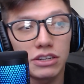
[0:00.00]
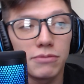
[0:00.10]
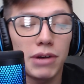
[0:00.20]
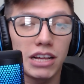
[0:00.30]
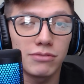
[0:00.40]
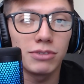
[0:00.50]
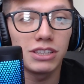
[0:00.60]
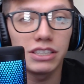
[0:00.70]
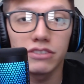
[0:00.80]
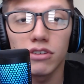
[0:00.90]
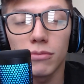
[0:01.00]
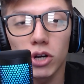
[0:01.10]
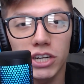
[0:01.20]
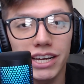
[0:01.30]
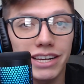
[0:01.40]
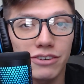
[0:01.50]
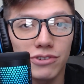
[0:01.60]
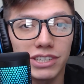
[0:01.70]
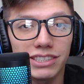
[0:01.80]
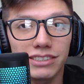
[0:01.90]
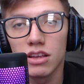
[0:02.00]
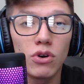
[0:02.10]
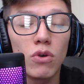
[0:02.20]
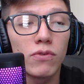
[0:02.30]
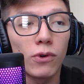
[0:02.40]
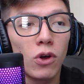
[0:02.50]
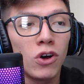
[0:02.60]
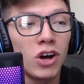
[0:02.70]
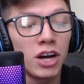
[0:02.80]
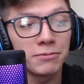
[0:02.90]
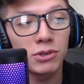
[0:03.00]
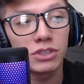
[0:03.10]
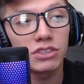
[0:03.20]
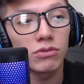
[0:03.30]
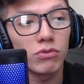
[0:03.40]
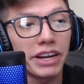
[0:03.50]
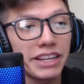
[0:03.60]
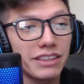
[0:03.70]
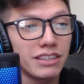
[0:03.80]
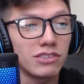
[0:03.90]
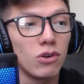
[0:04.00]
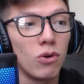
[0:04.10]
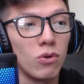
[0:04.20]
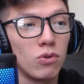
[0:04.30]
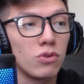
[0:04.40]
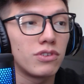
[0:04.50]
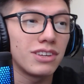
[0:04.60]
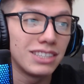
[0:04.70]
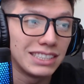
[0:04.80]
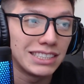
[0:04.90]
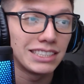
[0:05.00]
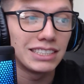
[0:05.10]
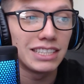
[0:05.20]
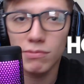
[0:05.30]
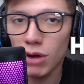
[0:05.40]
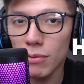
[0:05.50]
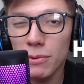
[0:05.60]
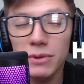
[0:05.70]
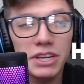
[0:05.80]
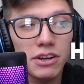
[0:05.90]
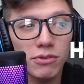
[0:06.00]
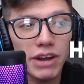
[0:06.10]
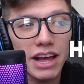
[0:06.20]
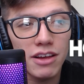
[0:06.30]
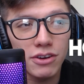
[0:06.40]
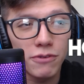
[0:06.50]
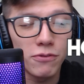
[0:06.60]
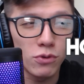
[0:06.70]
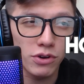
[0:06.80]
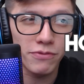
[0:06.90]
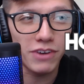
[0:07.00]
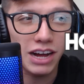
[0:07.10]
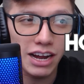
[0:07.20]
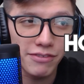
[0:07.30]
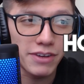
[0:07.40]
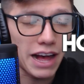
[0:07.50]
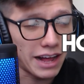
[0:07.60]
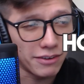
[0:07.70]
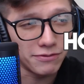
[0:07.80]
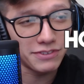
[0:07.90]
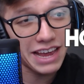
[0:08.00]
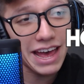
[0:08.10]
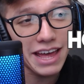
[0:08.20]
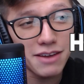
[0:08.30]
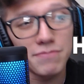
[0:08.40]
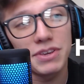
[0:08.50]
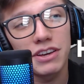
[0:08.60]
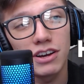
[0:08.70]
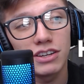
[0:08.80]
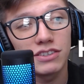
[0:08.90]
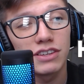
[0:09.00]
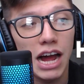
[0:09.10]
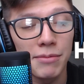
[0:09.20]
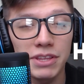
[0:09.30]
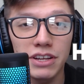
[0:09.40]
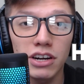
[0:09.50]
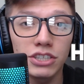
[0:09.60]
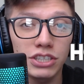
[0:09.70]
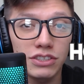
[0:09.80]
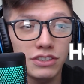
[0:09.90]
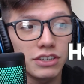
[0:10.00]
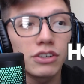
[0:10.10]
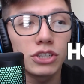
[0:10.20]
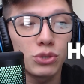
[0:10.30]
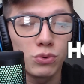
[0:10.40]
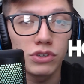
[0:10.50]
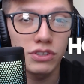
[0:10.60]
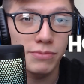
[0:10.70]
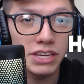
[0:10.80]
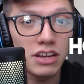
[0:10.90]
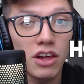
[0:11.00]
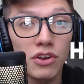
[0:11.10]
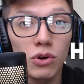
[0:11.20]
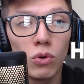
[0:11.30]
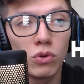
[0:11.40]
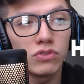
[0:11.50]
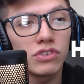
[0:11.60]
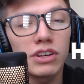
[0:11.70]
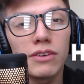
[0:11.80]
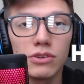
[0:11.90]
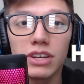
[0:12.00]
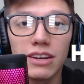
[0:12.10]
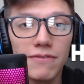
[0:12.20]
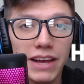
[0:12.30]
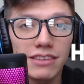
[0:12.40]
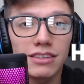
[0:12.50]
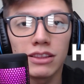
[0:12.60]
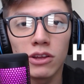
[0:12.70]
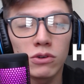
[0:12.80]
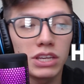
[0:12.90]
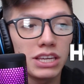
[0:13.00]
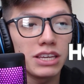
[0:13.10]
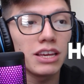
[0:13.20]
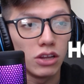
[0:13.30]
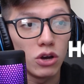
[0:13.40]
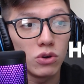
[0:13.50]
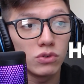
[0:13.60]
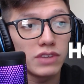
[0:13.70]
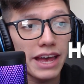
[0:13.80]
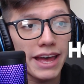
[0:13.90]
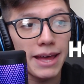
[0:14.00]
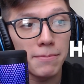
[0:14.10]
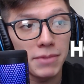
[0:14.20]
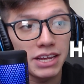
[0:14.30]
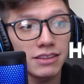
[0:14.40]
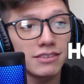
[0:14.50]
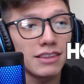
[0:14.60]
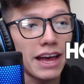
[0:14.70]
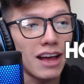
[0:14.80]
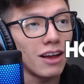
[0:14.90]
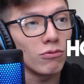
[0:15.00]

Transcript: could possibly lead to a market increase. So overall, I'm going to rate this hold probably around a 4 to 5 out of 10 because I mean there are sure to be other holds. You can invest in low-key lows and mids that